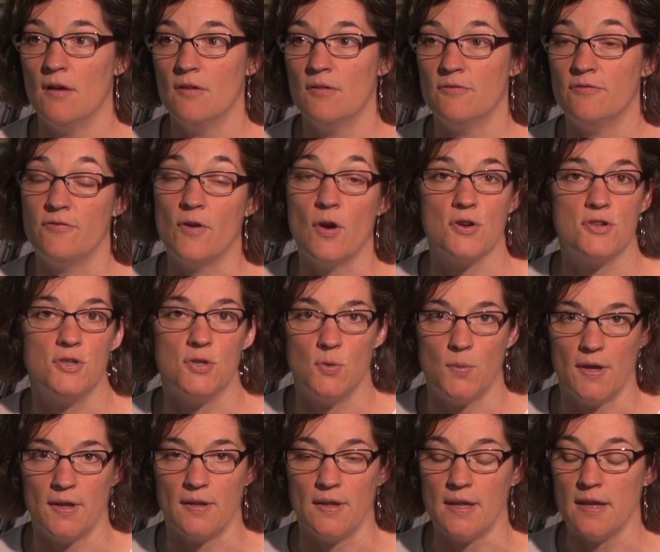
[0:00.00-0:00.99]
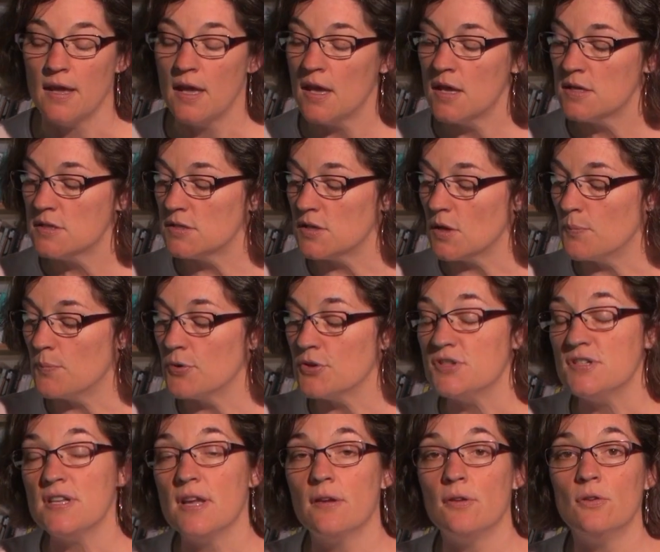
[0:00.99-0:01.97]
far too quickly. So
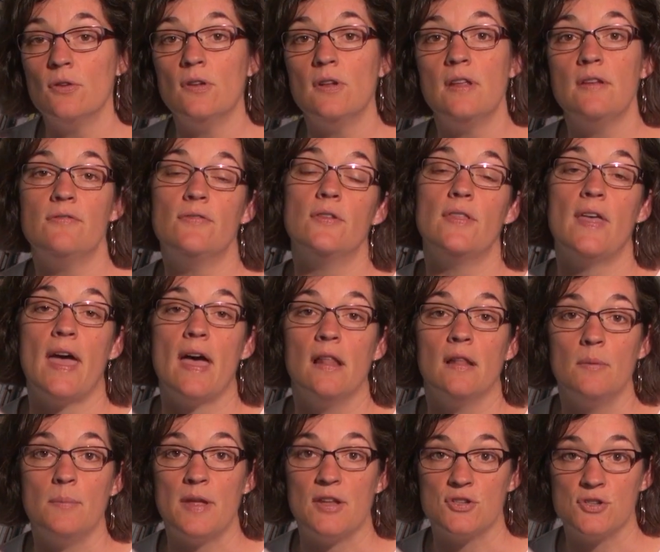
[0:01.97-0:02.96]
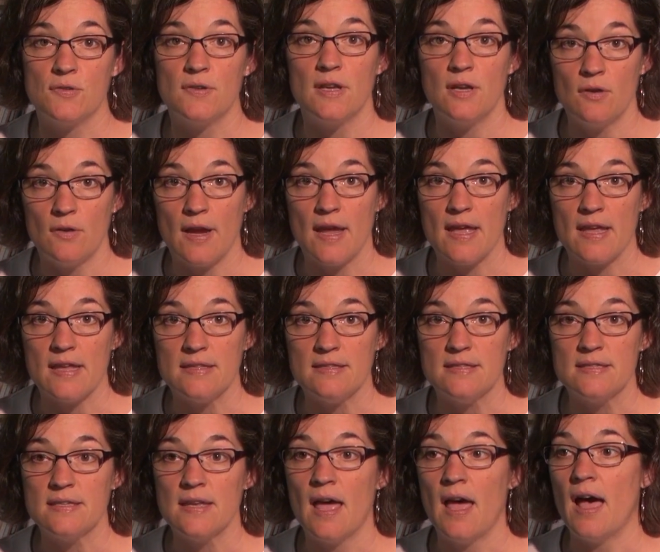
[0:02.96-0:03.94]
particularly for the elementary
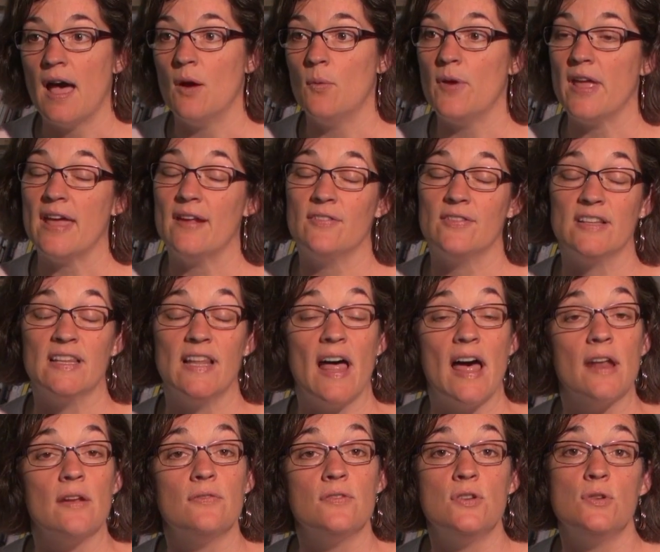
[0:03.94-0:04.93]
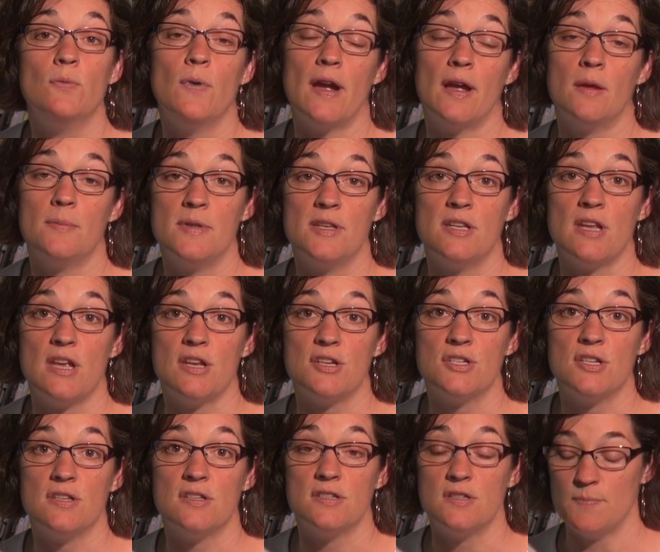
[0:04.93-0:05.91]
grades, we have a lot of new
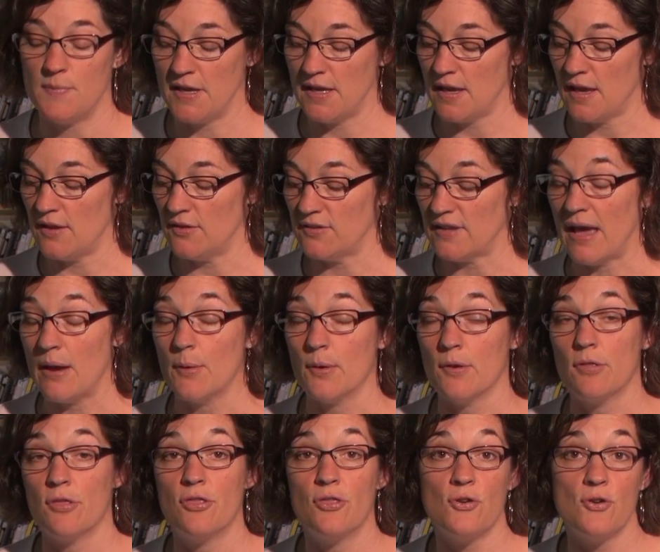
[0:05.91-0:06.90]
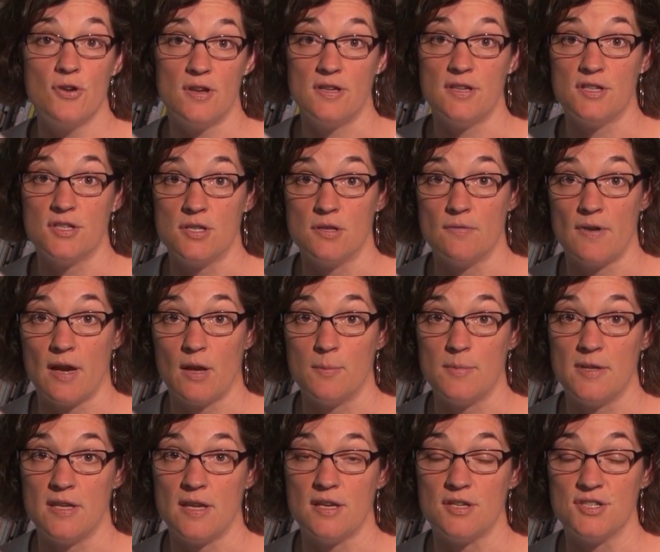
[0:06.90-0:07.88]
recommendations because our third edition
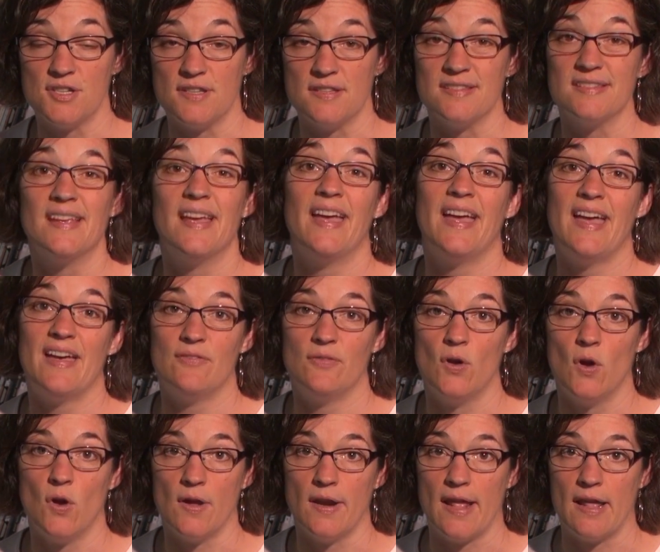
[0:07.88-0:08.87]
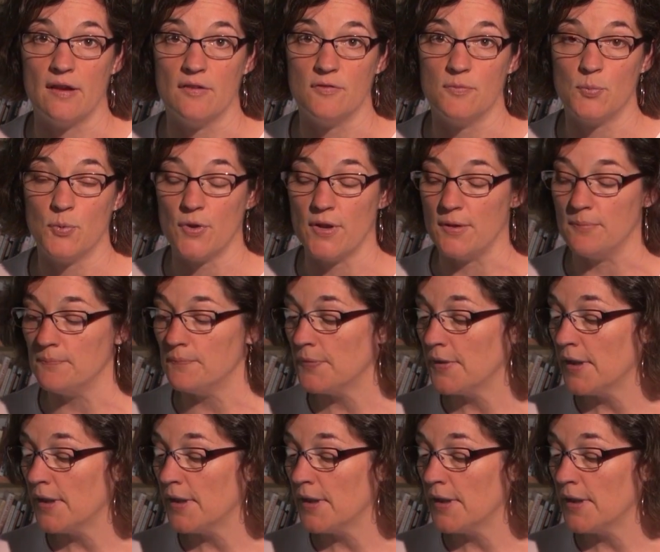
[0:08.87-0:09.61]
recommendations have gone out of print.